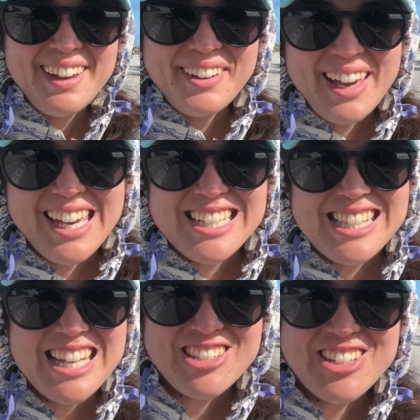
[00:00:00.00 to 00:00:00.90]
Okay,
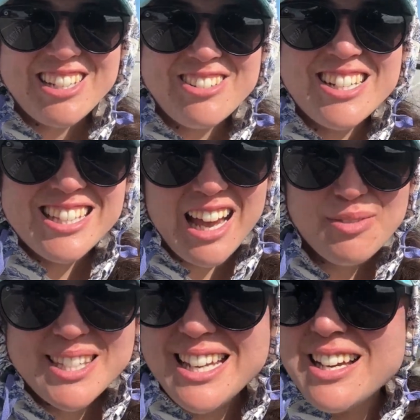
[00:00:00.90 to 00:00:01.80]
just entering North
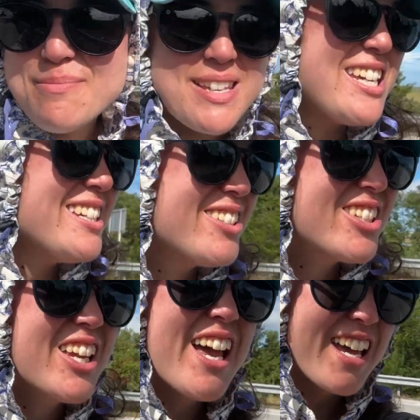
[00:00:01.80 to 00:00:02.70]
Topsail
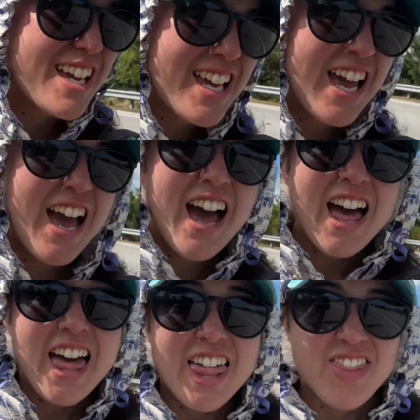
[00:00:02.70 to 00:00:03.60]
Beach.
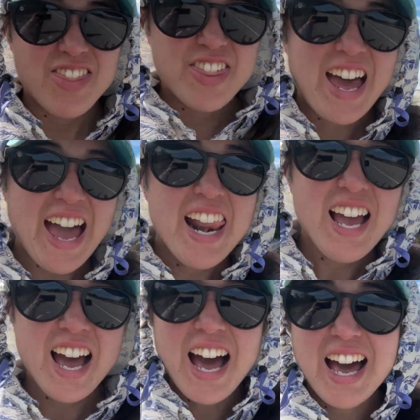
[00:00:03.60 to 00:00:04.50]
That
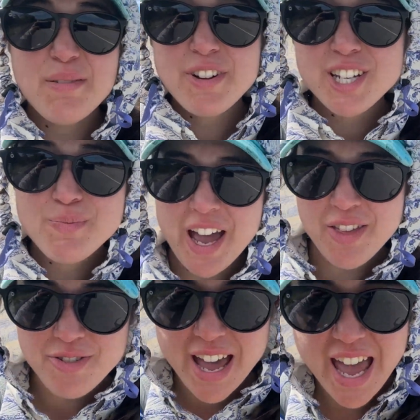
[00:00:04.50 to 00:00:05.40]
high bridge, by
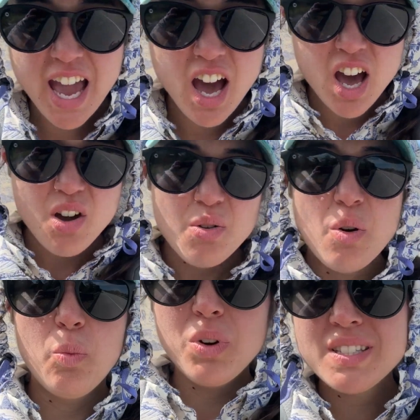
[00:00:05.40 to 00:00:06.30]
the way,
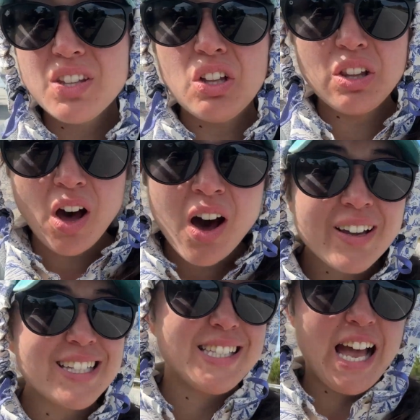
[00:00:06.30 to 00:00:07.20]
was the
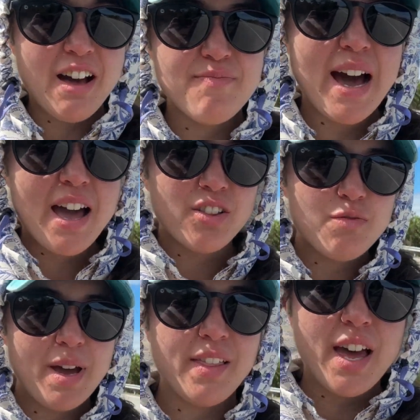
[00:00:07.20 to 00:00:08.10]
longest half mile
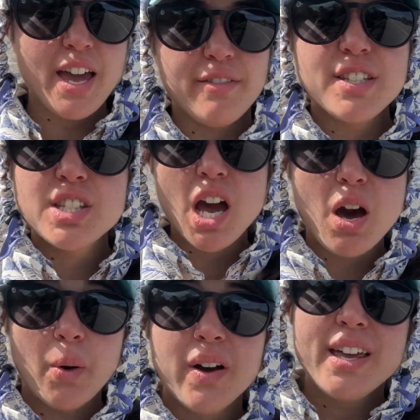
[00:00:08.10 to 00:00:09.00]
of my life.
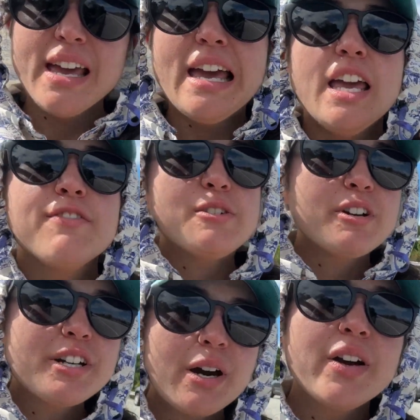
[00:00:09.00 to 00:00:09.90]
So if you
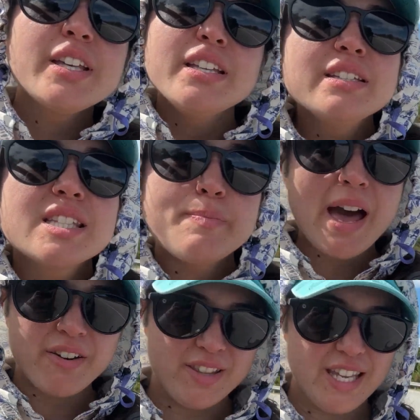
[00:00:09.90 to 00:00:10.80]
are going
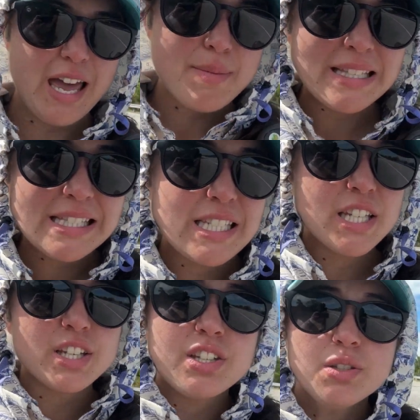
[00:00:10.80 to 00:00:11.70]
eastbound on the
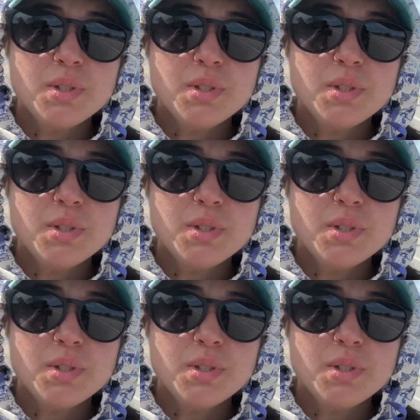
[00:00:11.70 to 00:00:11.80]
MST, you